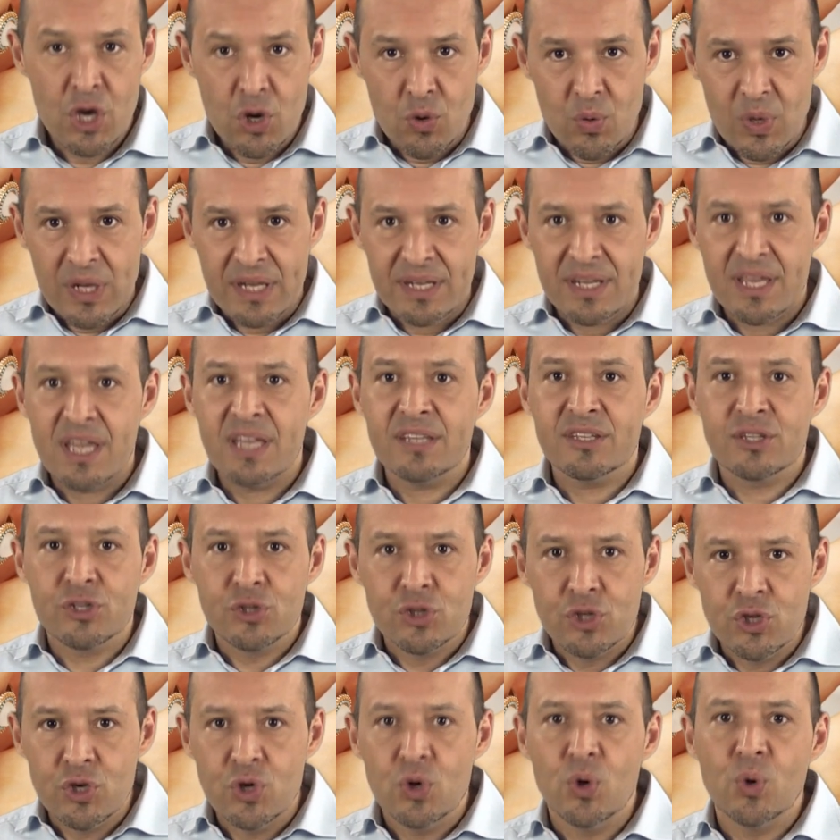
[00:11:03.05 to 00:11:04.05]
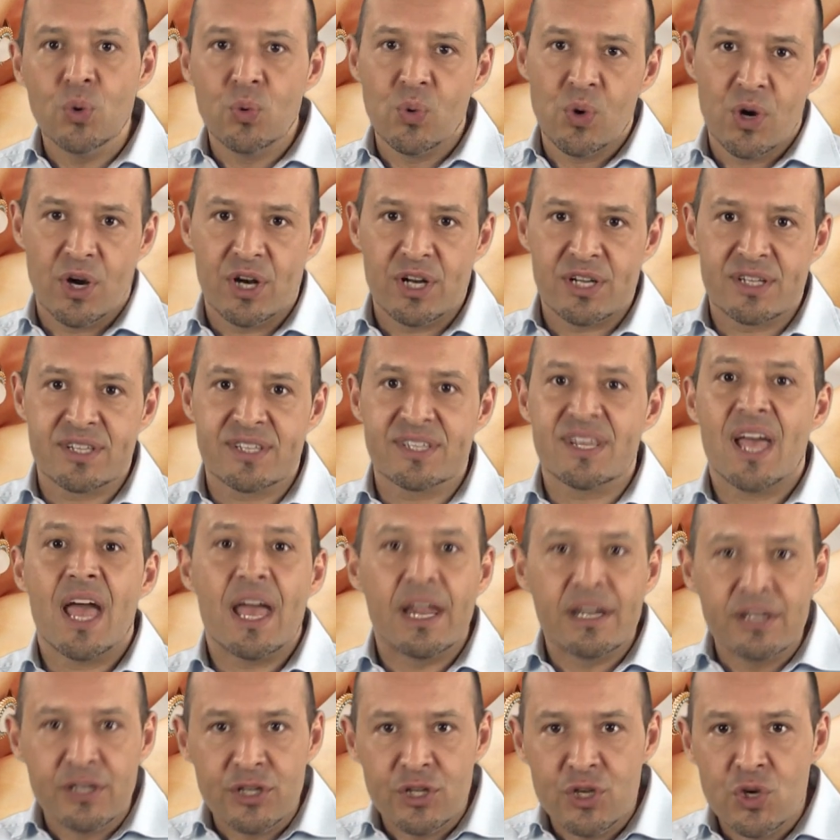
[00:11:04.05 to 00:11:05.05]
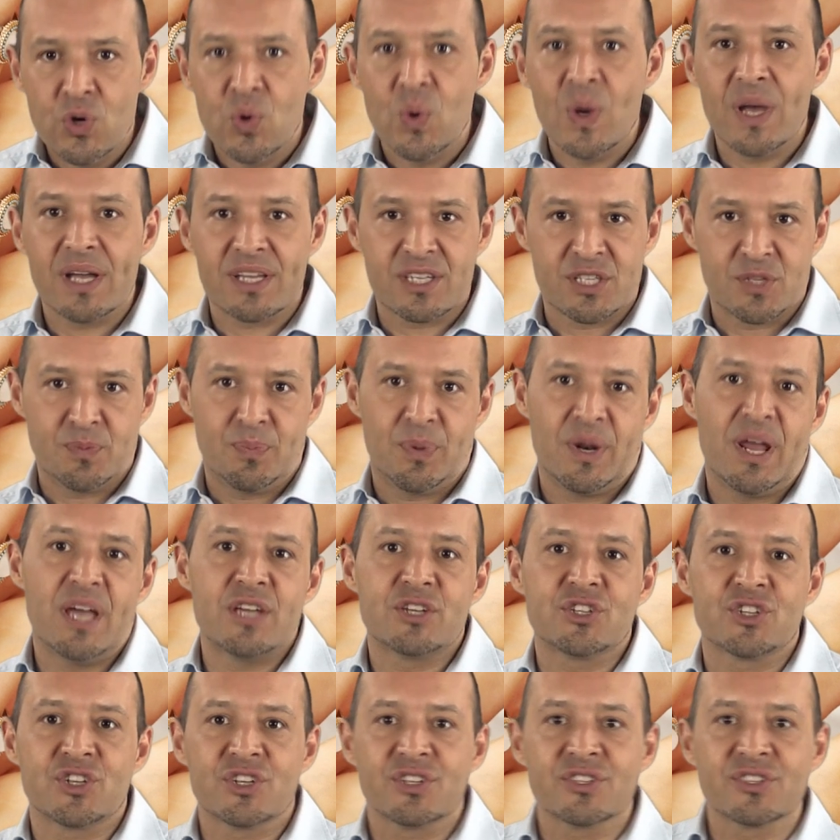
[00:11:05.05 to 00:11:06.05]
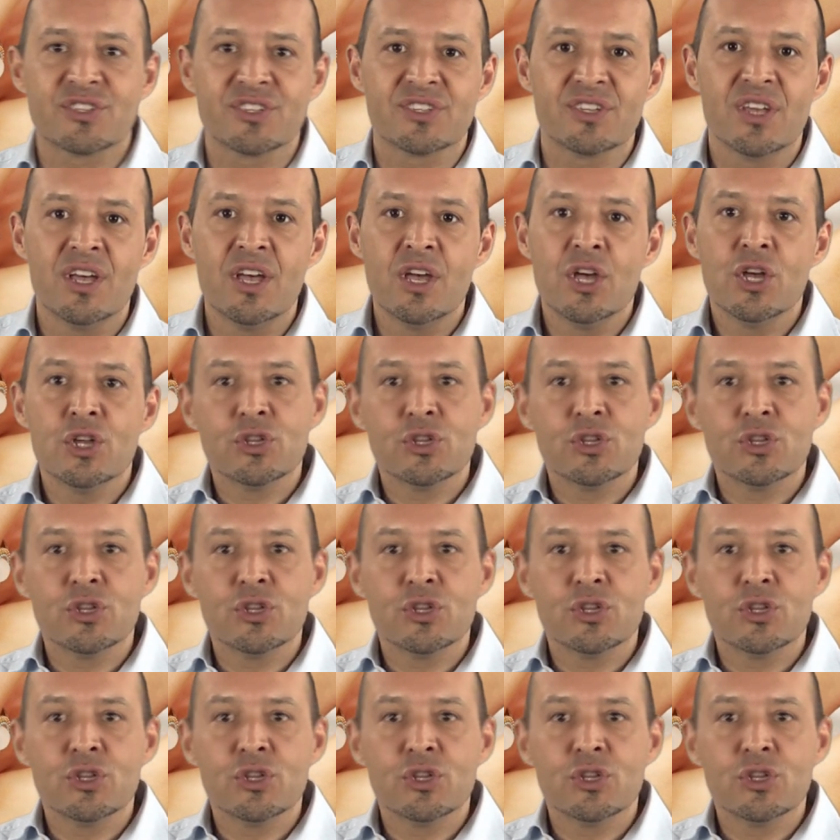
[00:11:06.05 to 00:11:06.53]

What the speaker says: We need new words and new expressions